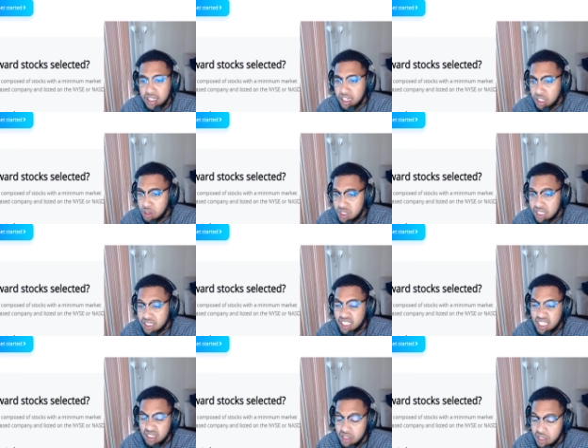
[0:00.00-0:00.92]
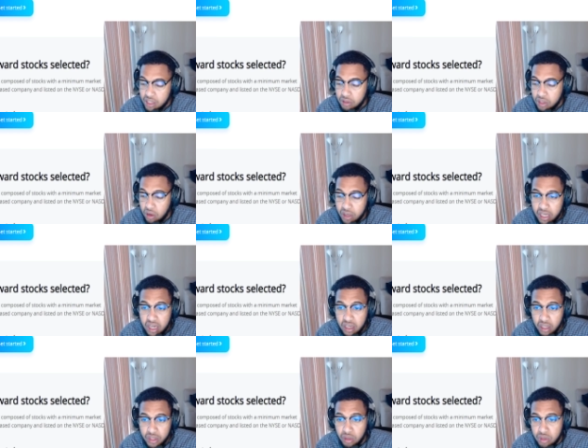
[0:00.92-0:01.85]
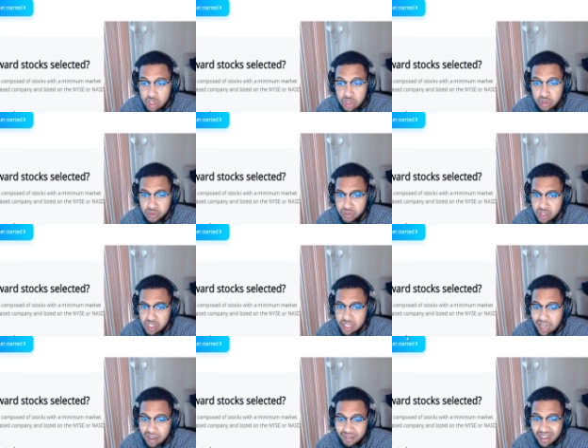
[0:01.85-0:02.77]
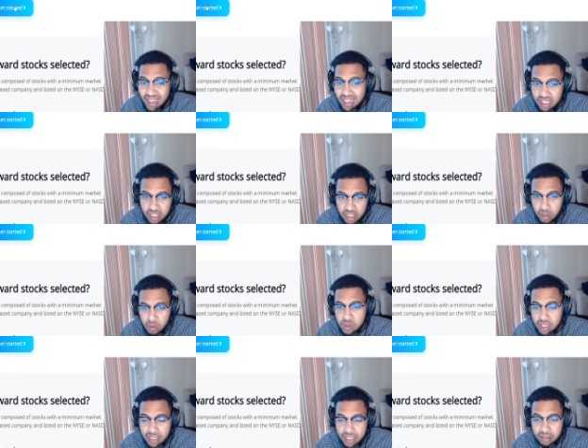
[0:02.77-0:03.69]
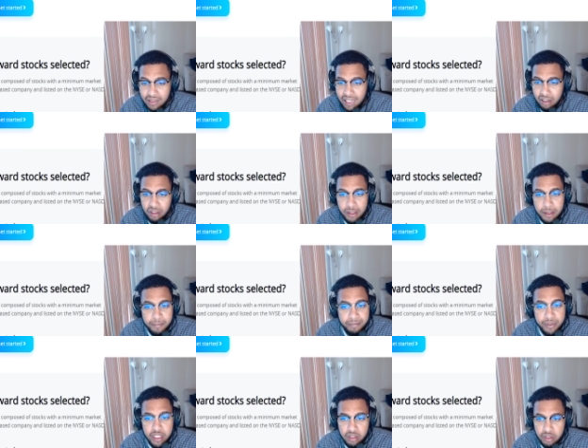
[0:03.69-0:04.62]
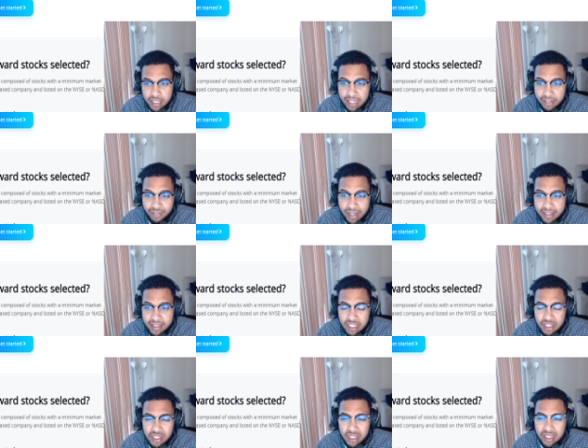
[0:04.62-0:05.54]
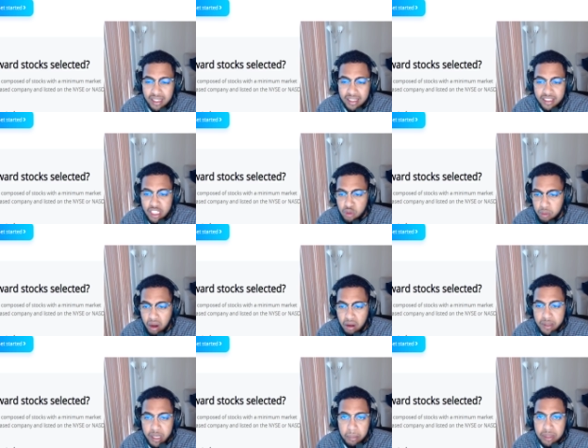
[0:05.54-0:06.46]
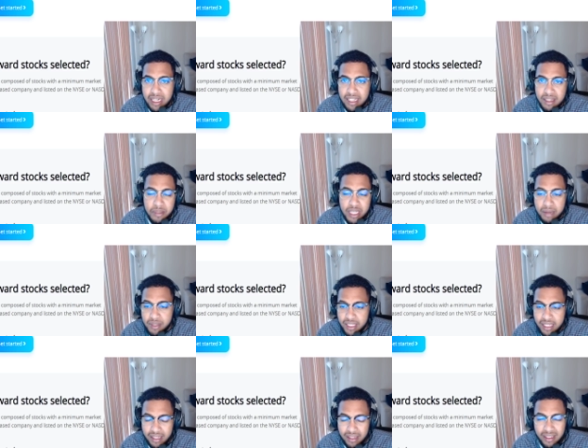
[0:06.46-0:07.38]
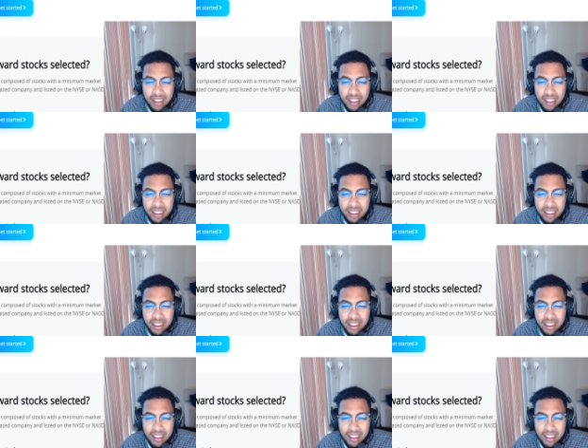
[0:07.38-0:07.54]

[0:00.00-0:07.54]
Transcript: Looks like the deal is still going on, although it's June 1st. They have not closed the deal down. So take advantage. This will probably be updated sometime today.